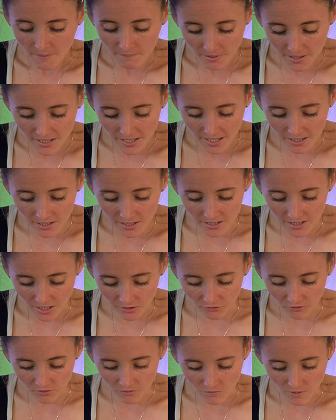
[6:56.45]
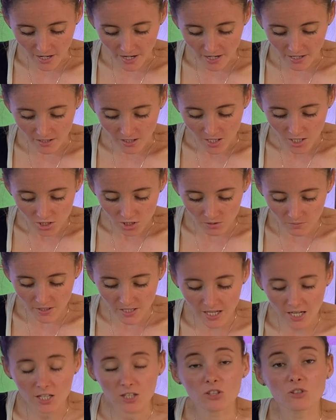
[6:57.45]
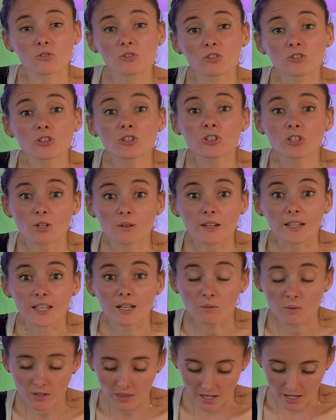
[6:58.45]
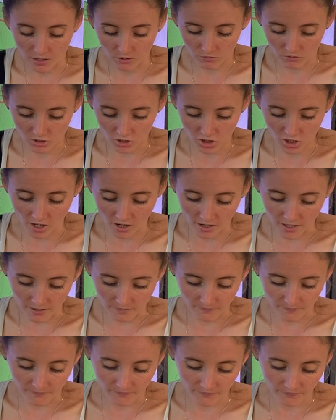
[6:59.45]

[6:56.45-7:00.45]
But in a different way, so we get used to doing it without the chime.